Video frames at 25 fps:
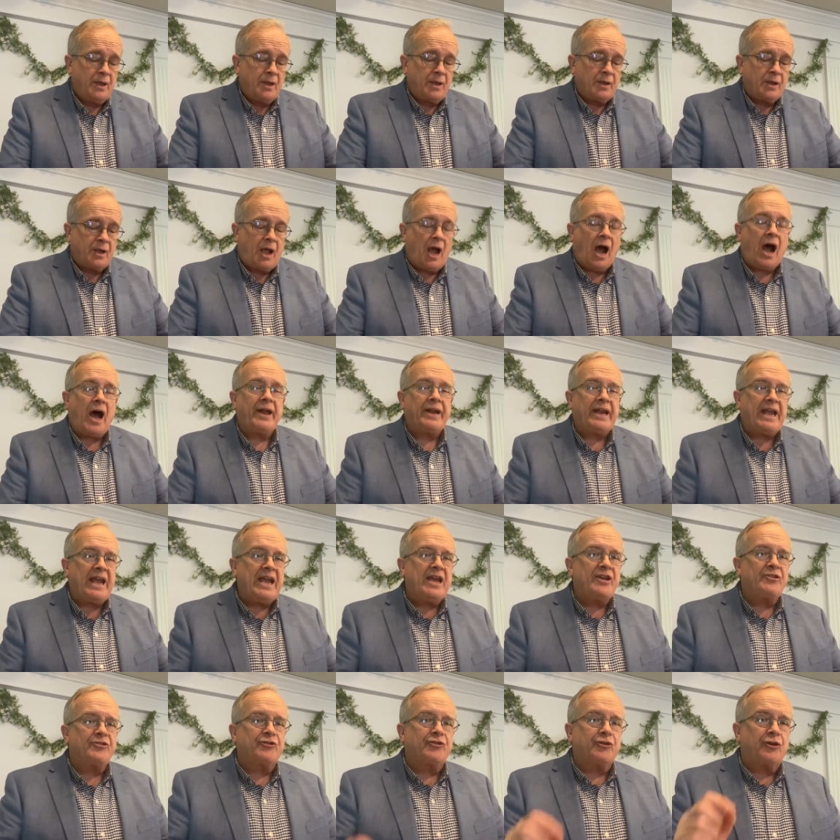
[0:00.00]
God
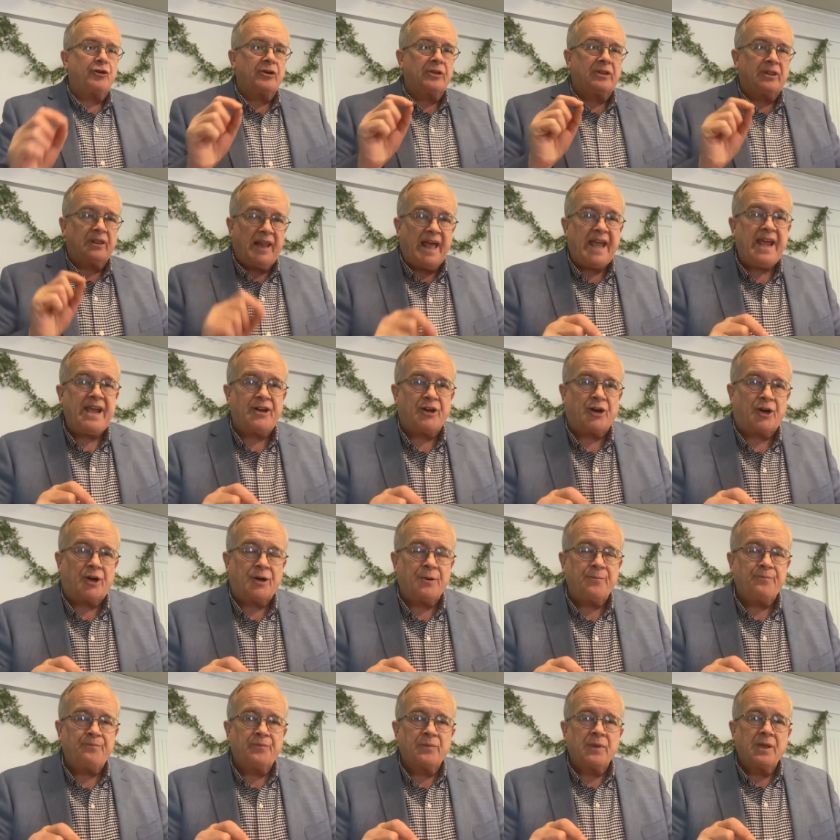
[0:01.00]
answered
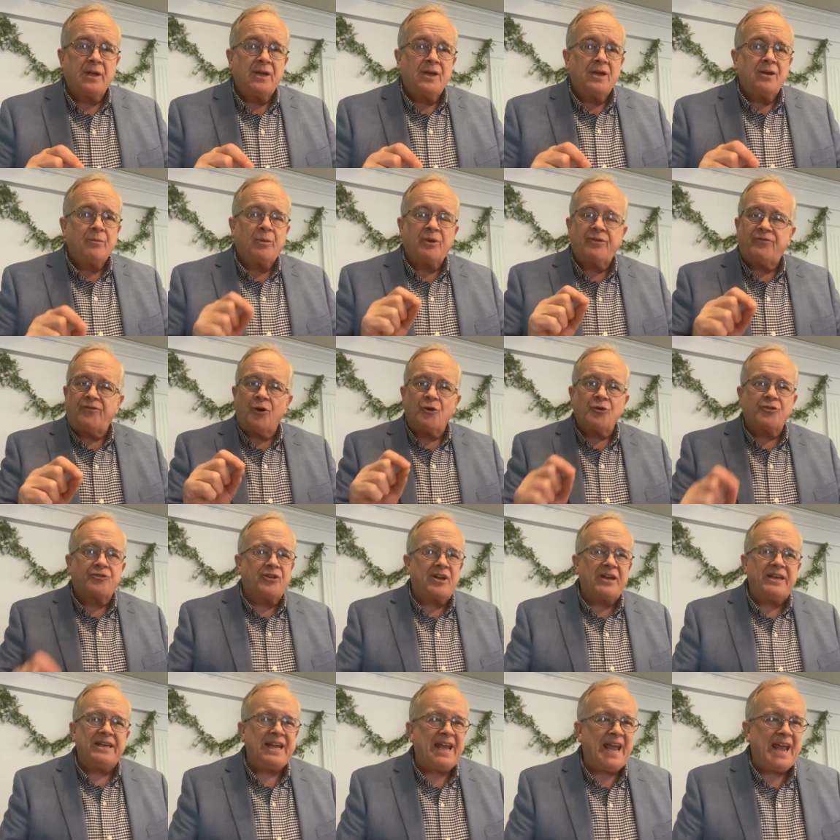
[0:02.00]
later but folks,
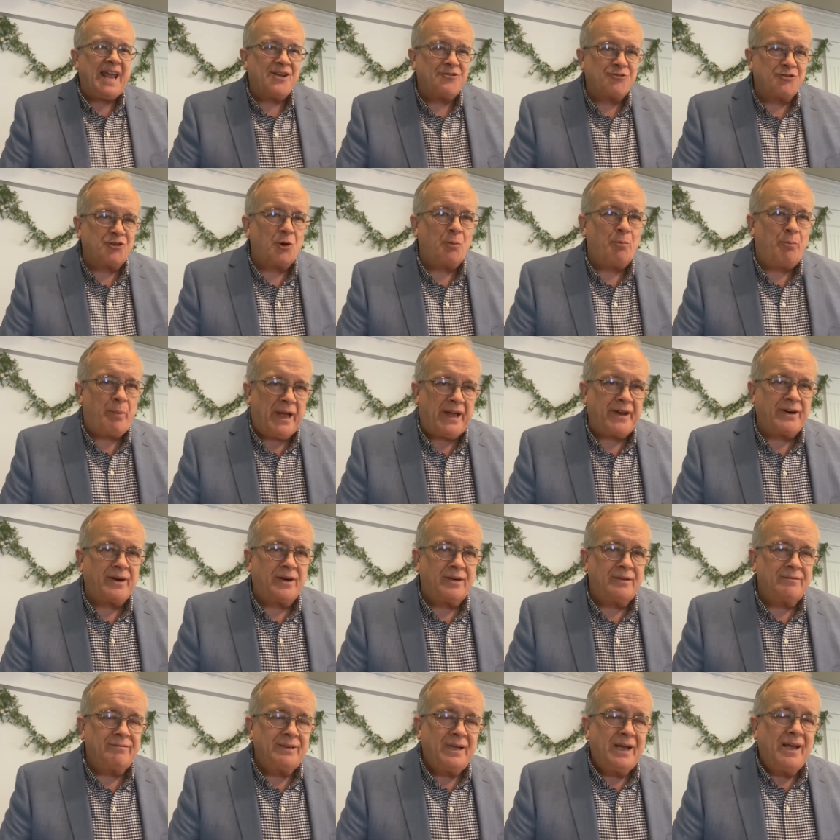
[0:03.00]
didn't he answer
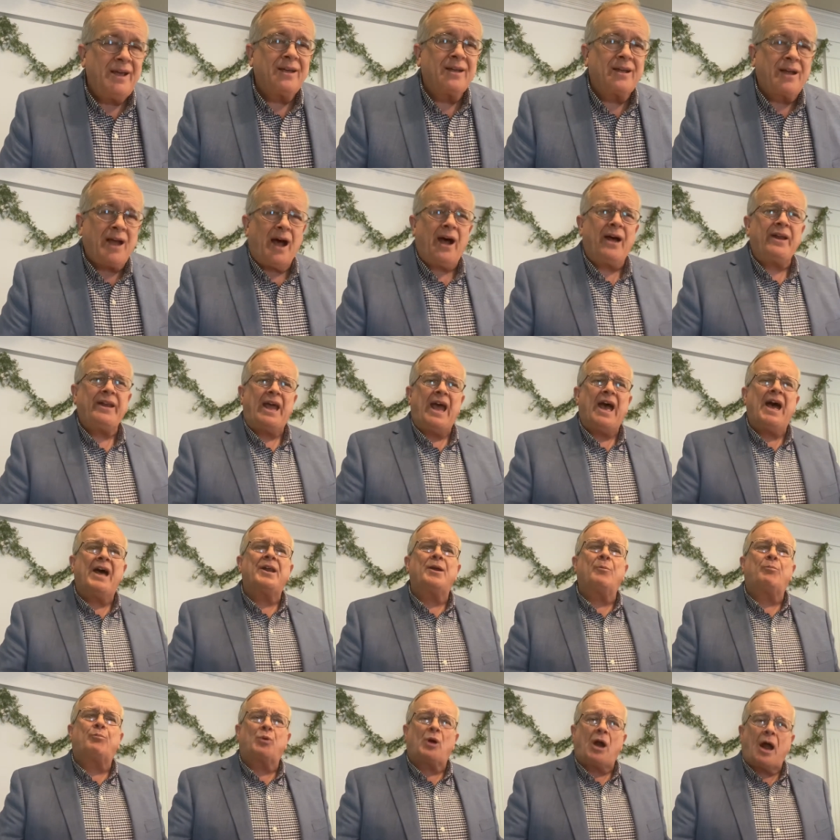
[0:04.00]
better? God had
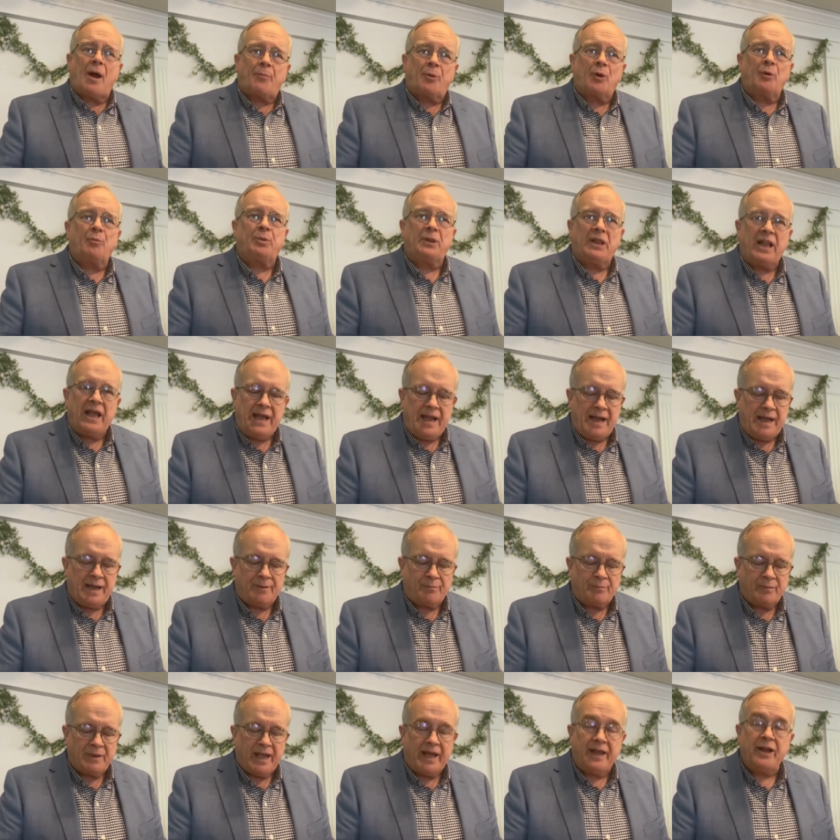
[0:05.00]
a proper
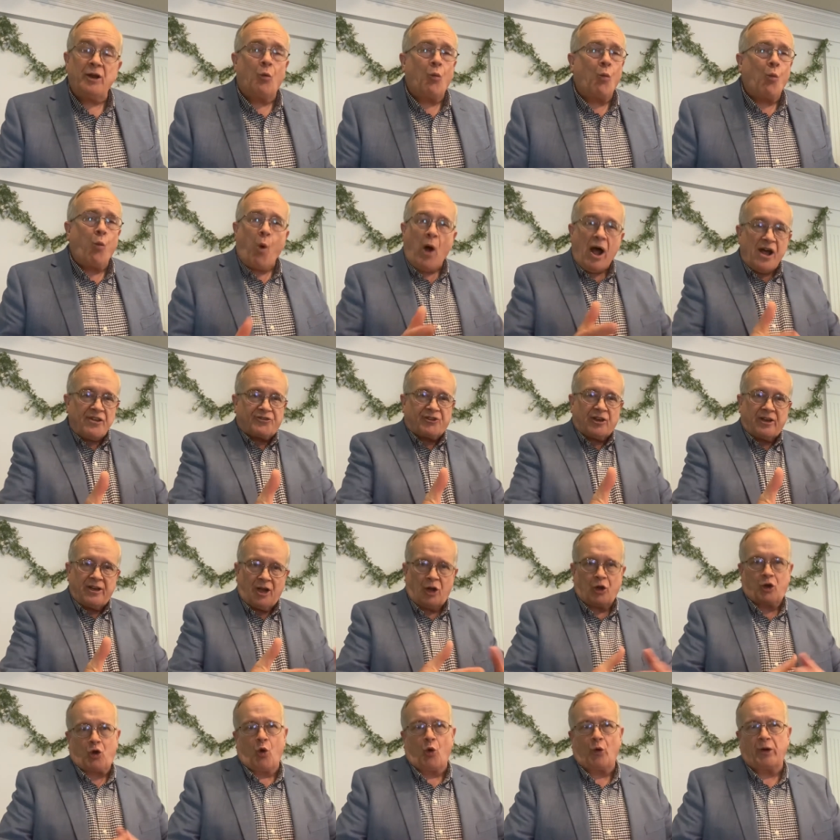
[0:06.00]
plan, and it wasn't
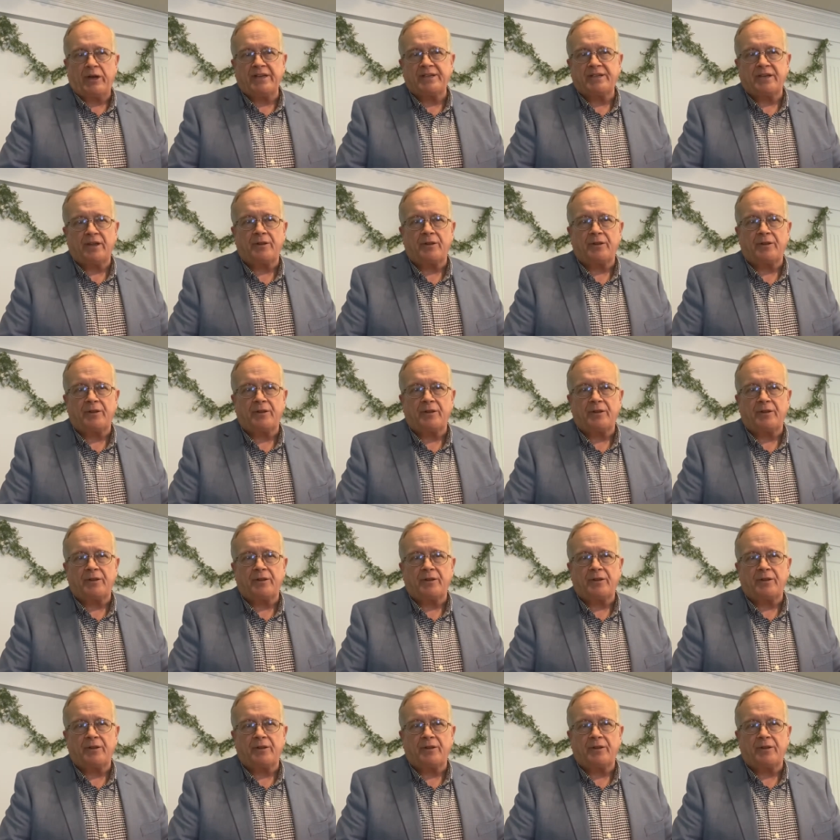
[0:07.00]
according to